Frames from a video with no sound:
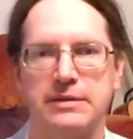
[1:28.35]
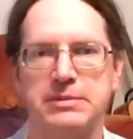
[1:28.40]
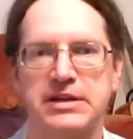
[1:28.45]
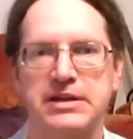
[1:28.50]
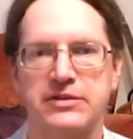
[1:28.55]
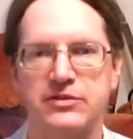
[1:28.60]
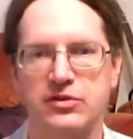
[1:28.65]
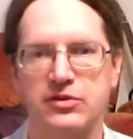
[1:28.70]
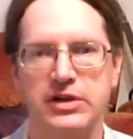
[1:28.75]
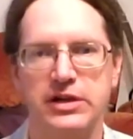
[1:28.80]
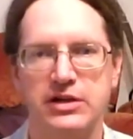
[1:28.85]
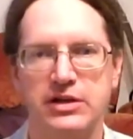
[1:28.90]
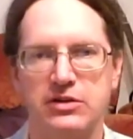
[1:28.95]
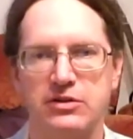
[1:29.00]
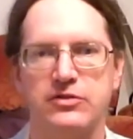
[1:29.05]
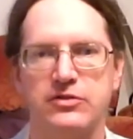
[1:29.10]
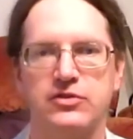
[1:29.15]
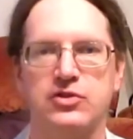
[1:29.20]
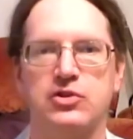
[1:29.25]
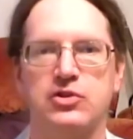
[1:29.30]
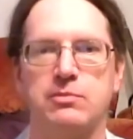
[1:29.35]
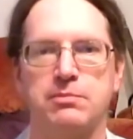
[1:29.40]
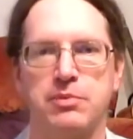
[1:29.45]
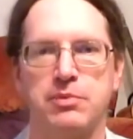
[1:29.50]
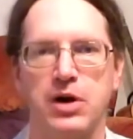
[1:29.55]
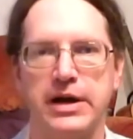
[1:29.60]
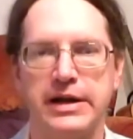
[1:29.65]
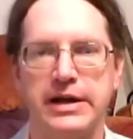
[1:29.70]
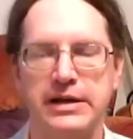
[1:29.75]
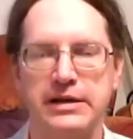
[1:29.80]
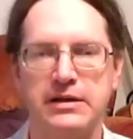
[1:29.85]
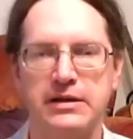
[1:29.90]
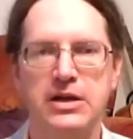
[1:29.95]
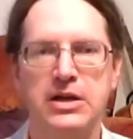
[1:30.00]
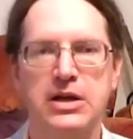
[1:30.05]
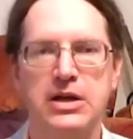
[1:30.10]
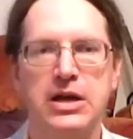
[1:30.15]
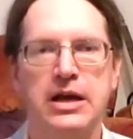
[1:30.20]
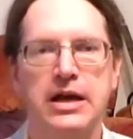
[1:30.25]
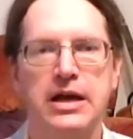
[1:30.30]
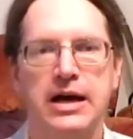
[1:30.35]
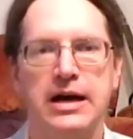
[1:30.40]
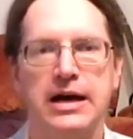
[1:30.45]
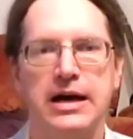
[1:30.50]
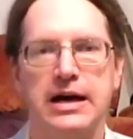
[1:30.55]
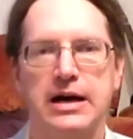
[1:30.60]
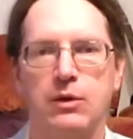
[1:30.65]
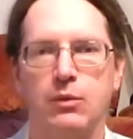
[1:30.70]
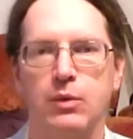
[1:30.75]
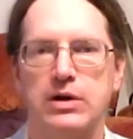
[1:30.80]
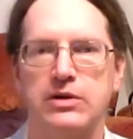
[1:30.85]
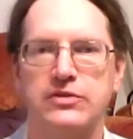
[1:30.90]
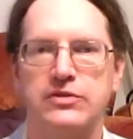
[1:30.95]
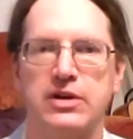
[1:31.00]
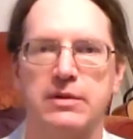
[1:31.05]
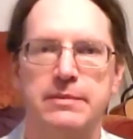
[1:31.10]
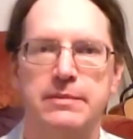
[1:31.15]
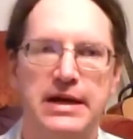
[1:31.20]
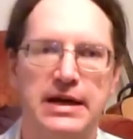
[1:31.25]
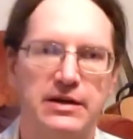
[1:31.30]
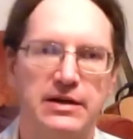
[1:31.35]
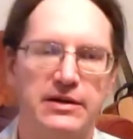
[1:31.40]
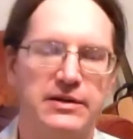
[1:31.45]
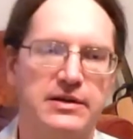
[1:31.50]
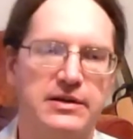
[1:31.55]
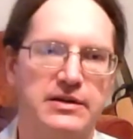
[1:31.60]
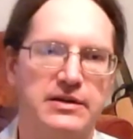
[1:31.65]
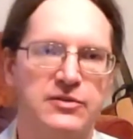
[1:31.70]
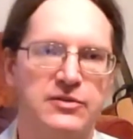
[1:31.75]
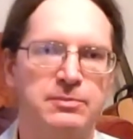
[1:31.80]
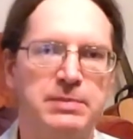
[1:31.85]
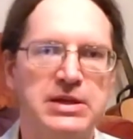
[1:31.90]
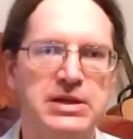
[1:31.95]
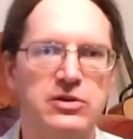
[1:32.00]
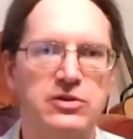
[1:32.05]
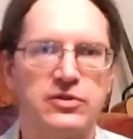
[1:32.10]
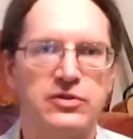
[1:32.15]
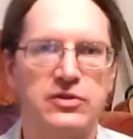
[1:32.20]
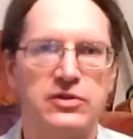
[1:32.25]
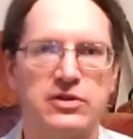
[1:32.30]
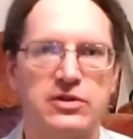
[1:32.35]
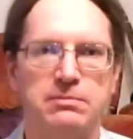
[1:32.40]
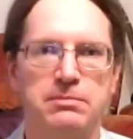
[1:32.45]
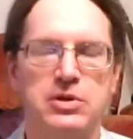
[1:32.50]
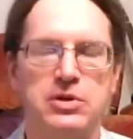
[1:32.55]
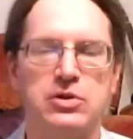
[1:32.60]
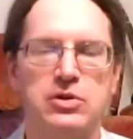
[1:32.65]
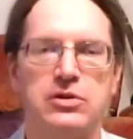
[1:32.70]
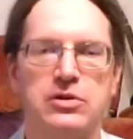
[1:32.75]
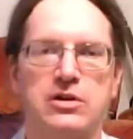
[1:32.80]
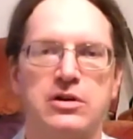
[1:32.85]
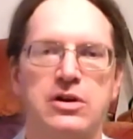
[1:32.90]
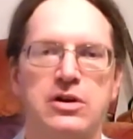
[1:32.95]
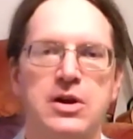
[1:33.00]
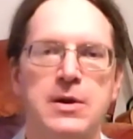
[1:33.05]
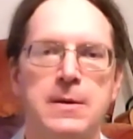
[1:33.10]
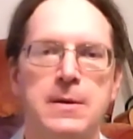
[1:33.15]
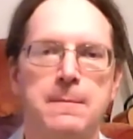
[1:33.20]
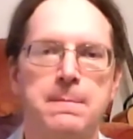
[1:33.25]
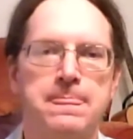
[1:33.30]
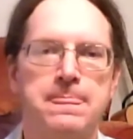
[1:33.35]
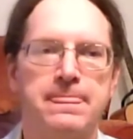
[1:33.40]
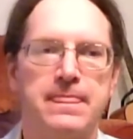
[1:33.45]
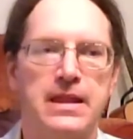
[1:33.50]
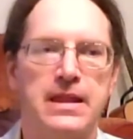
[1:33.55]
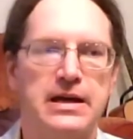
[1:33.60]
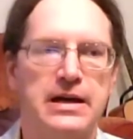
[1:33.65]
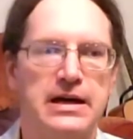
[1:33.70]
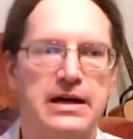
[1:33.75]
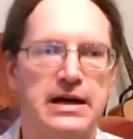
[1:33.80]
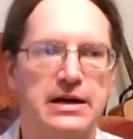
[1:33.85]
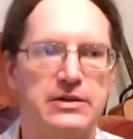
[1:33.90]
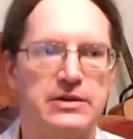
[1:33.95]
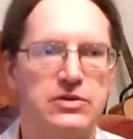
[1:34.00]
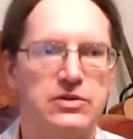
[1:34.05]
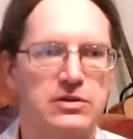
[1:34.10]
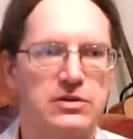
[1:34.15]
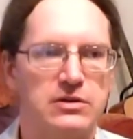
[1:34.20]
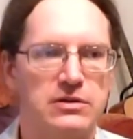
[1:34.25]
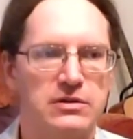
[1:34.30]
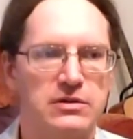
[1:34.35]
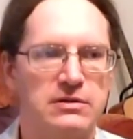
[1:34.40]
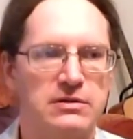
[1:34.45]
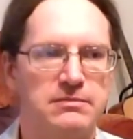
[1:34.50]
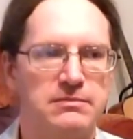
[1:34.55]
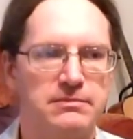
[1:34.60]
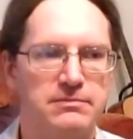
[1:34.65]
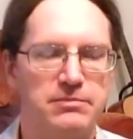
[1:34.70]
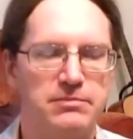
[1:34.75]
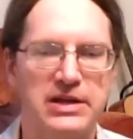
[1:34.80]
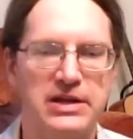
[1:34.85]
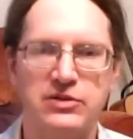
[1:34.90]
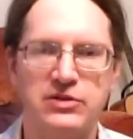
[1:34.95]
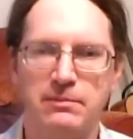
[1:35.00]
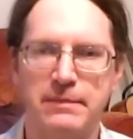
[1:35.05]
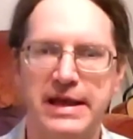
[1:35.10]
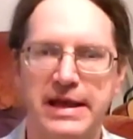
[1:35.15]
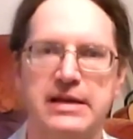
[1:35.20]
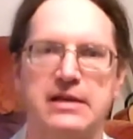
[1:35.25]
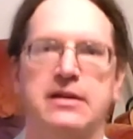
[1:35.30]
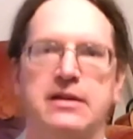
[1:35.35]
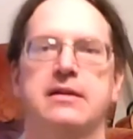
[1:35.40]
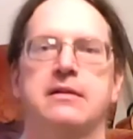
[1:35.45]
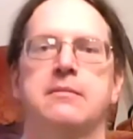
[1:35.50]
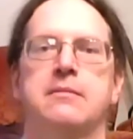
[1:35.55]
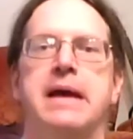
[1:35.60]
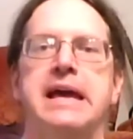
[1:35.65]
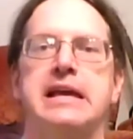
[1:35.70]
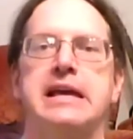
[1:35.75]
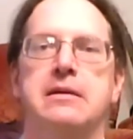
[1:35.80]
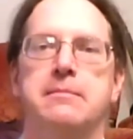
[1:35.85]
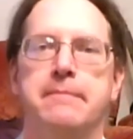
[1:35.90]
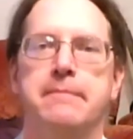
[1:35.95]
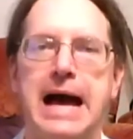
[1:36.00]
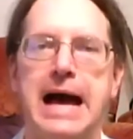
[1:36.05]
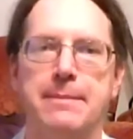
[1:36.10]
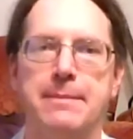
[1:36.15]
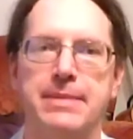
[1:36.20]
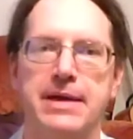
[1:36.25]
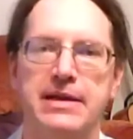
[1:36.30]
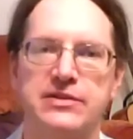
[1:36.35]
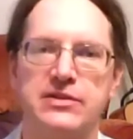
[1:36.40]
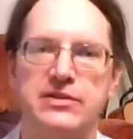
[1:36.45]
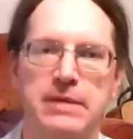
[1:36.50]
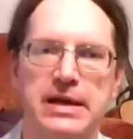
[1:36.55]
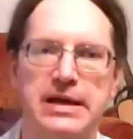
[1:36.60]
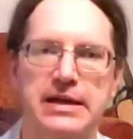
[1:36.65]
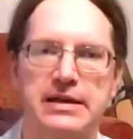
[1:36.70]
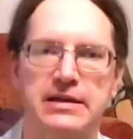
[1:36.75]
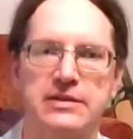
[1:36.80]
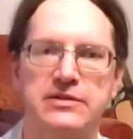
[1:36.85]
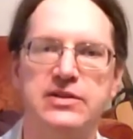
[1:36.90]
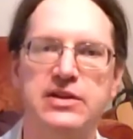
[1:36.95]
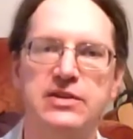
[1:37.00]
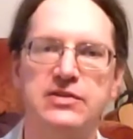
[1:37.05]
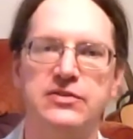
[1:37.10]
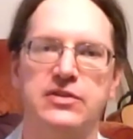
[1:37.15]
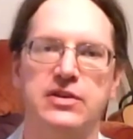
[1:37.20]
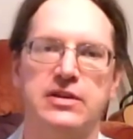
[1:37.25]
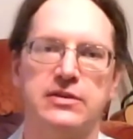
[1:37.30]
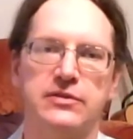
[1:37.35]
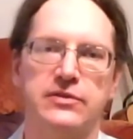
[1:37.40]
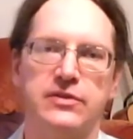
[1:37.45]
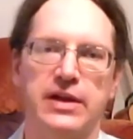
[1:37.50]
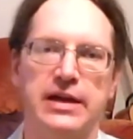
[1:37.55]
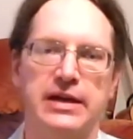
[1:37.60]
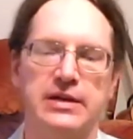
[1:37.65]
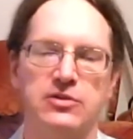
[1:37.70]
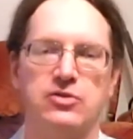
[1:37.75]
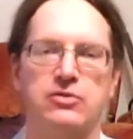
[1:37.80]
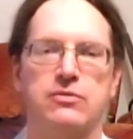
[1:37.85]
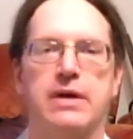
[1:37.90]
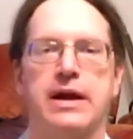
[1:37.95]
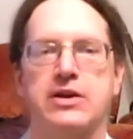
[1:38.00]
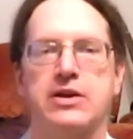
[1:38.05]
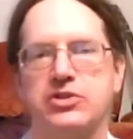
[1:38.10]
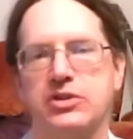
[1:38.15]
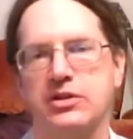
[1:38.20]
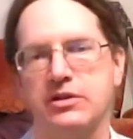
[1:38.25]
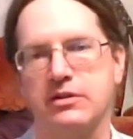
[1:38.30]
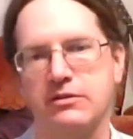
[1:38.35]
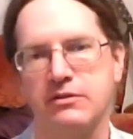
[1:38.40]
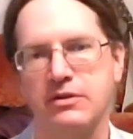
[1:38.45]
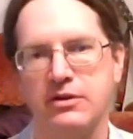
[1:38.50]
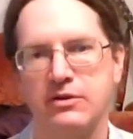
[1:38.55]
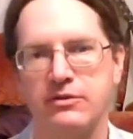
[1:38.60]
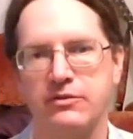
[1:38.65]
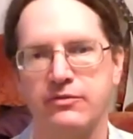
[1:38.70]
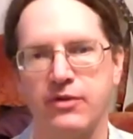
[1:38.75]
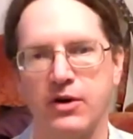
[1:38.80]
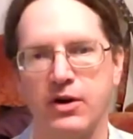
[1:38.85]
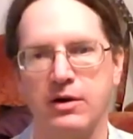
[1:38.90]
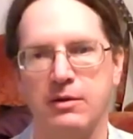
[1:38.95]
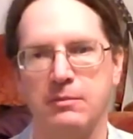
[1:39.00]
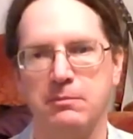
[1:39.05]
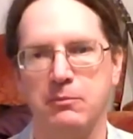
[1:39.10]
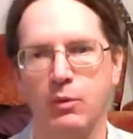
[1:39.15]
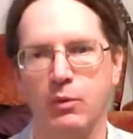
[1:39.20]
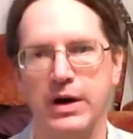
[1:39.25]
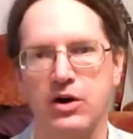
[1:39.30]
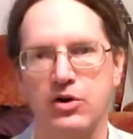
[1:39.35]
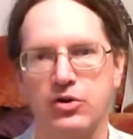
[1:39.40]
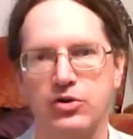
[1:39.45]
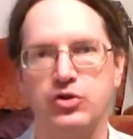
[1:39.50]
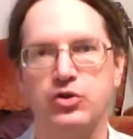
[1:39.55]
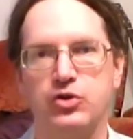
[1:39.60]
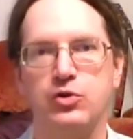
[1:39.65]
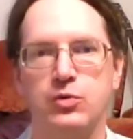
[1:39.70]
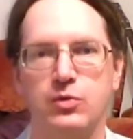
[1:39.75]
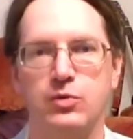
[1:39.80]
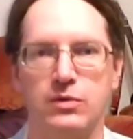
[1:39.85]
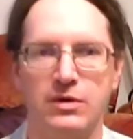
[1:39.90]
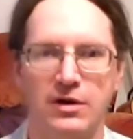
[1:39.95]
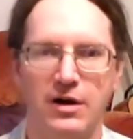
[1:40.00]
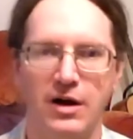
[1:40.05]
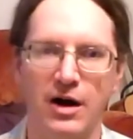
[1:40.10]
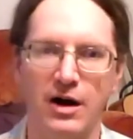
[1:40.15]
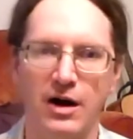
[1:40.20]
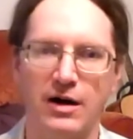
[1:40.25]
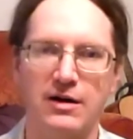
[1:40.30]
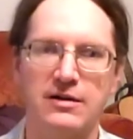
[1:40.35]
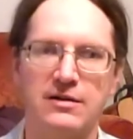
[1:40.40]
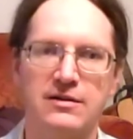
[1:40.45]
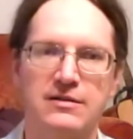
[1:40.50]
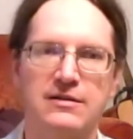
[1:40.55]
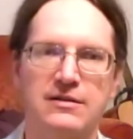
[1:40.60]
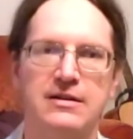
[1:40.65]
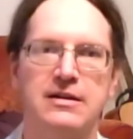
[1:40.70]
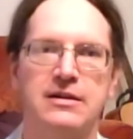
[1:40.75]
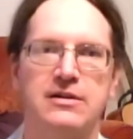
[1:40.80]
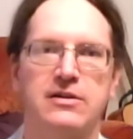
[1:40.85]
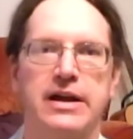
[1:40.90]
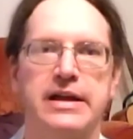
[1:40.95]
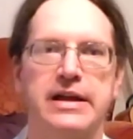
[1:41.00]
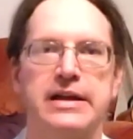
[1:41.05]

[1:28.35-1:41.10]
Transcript: Because your ears and your brain, uh, where it's coming out of the speakers and the computer, uh, your brains are making a, making a map, estimating a distance and direction from where you are, right?